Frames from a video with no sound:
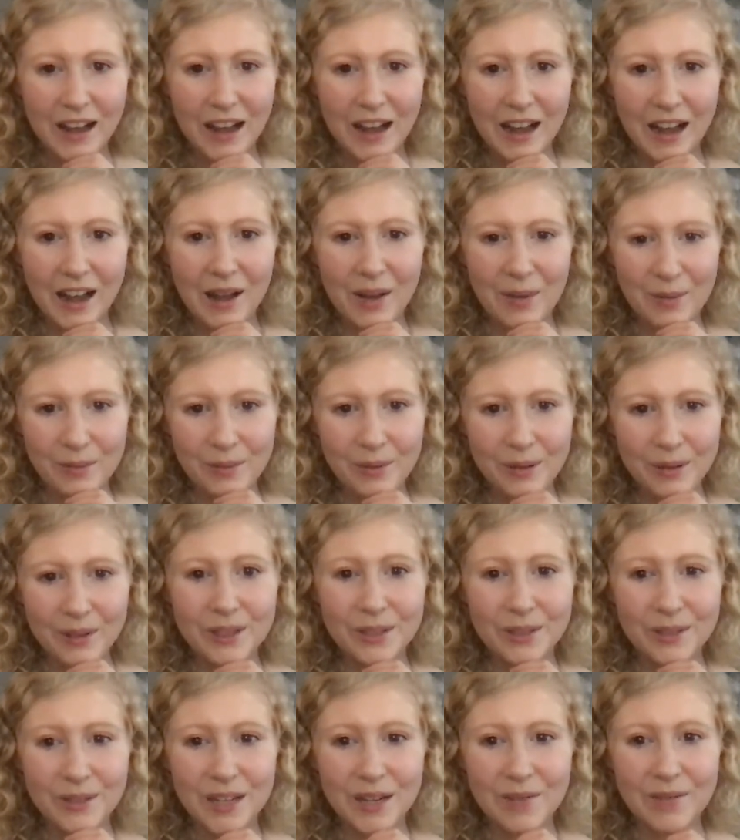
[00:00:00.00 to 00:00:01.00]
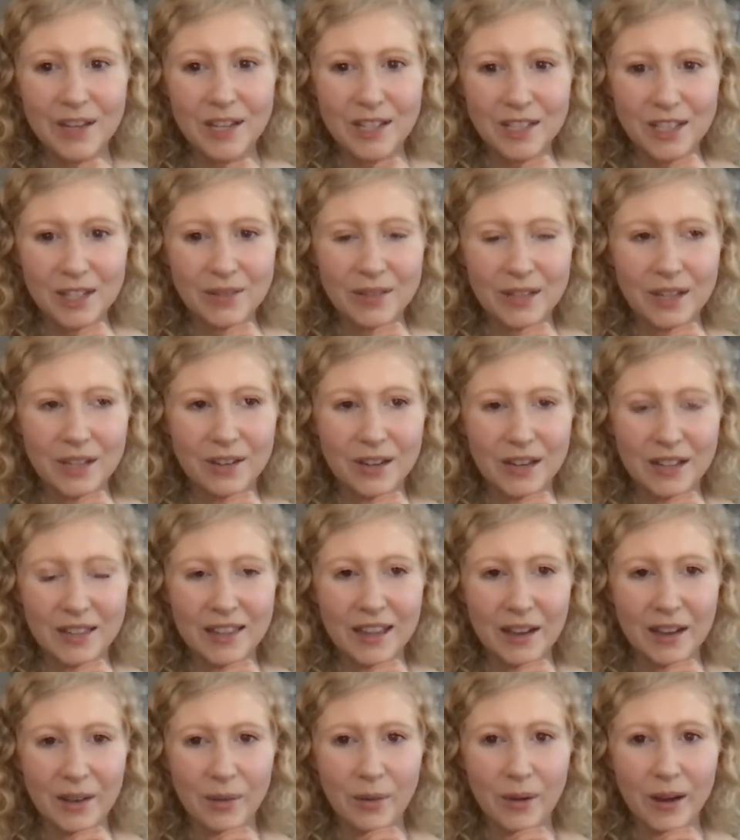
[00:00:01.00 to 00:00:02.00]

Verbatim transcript: Um, we do want to make sure we create that